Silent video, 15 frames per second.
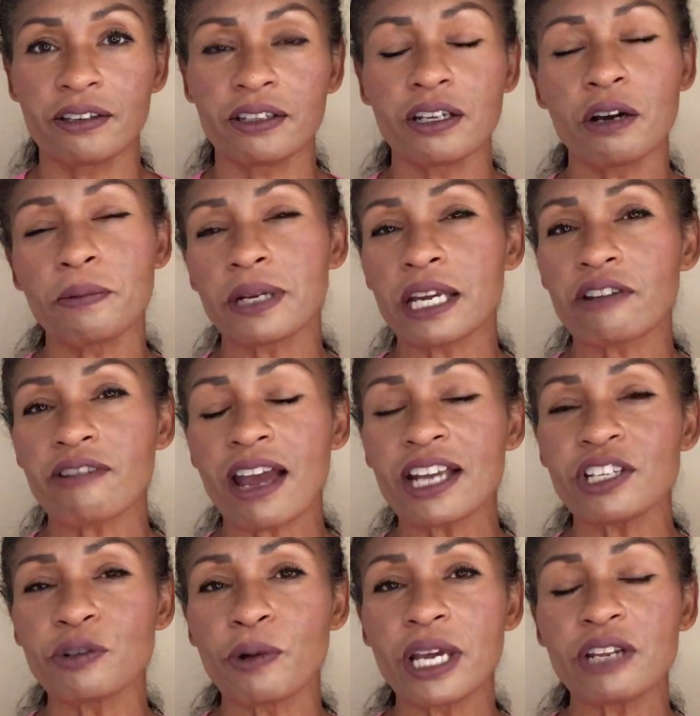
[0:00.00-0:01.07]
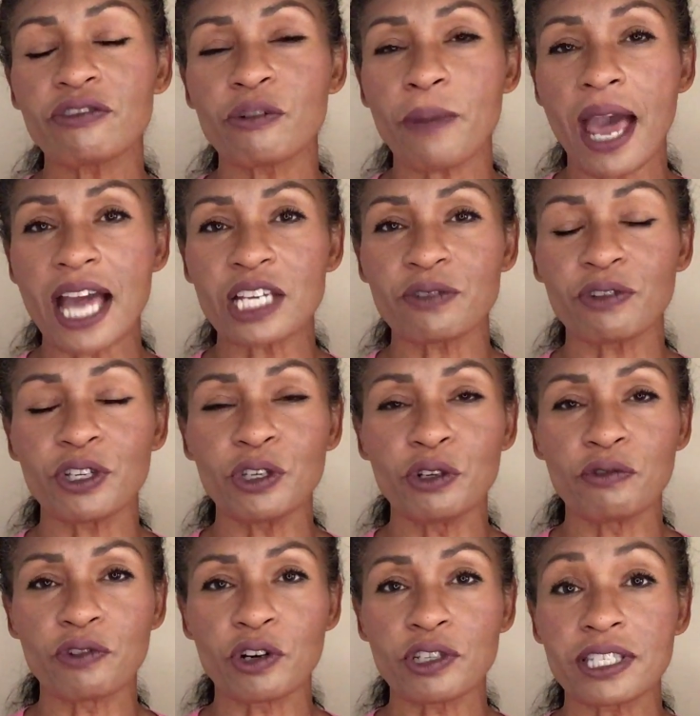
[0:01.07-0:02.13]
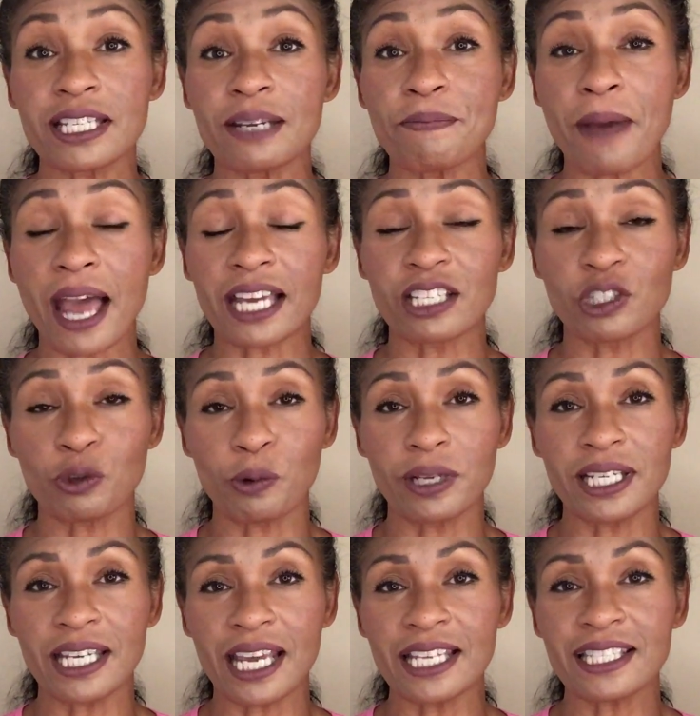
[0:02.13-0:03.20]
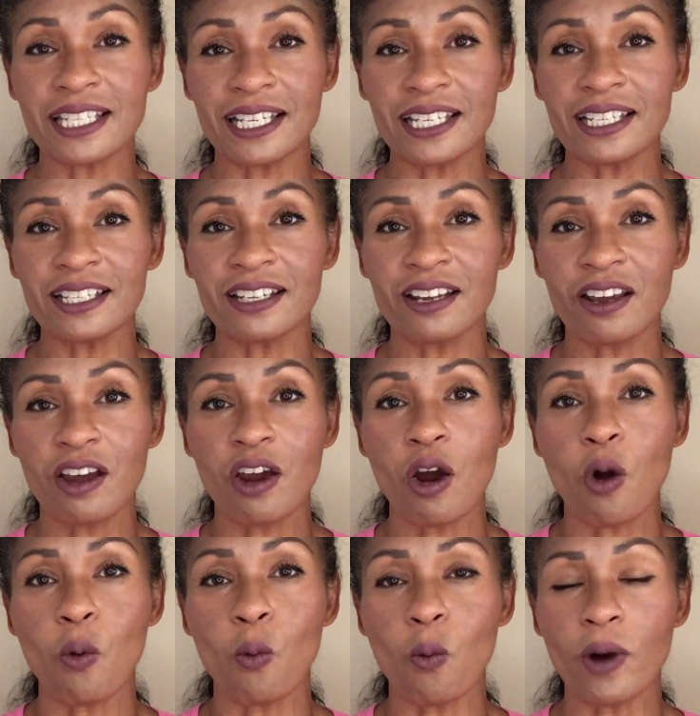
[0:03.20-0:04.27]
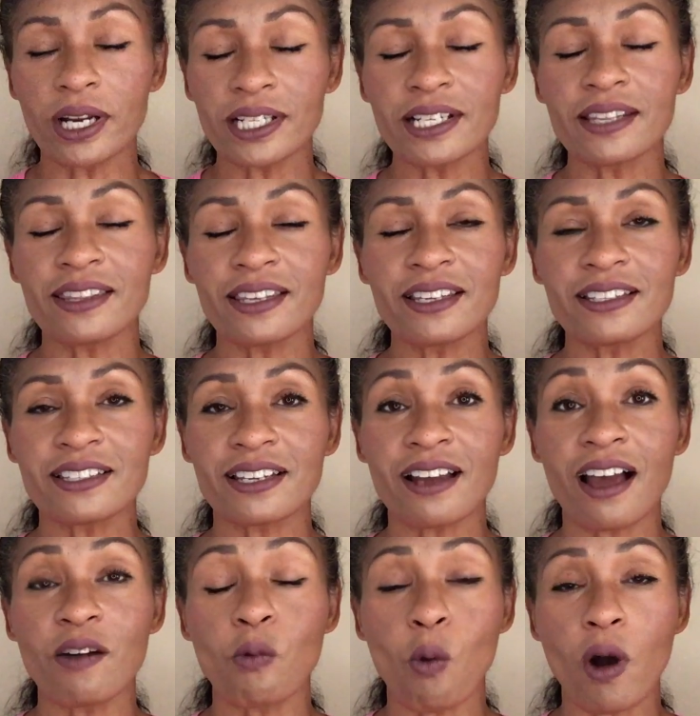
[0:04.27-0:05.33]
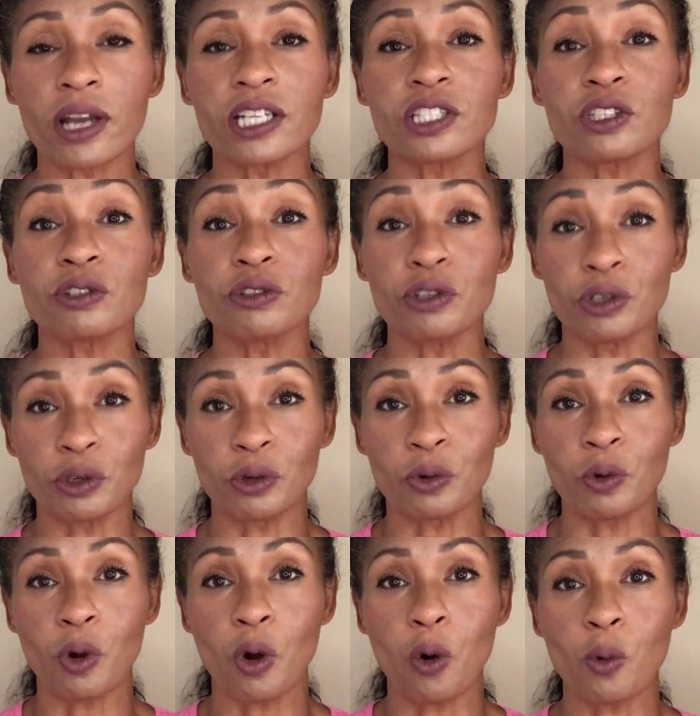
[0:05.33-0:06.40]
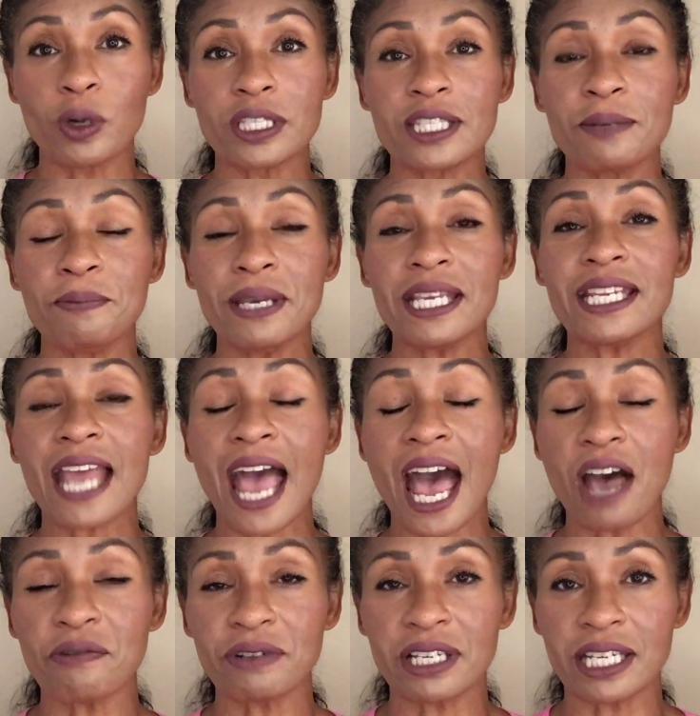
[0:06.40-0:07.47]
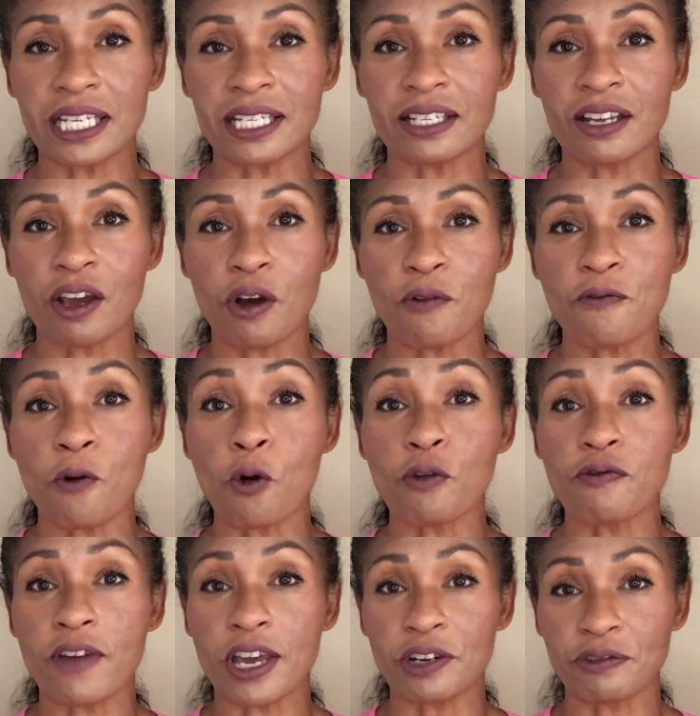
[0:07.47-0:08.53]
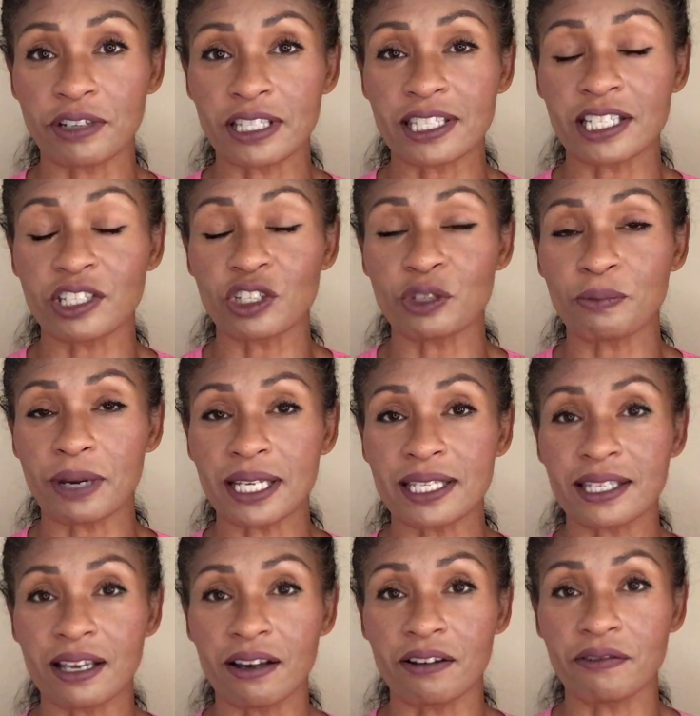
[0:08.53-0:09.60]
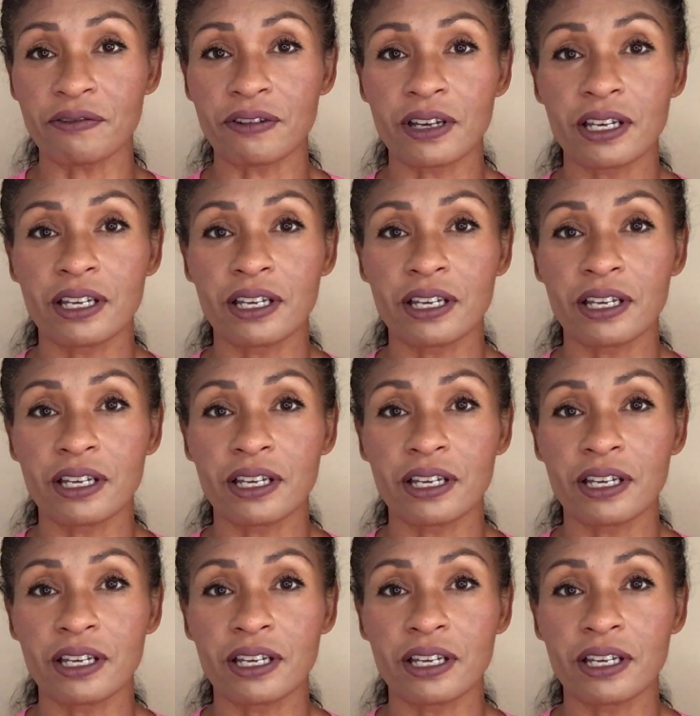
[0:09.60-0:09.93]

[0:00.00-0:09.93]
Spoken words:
You know, when I graduated from Ashford University back in 2018, one of the things that I wanted to do was to be an advocate for veterans such as myself.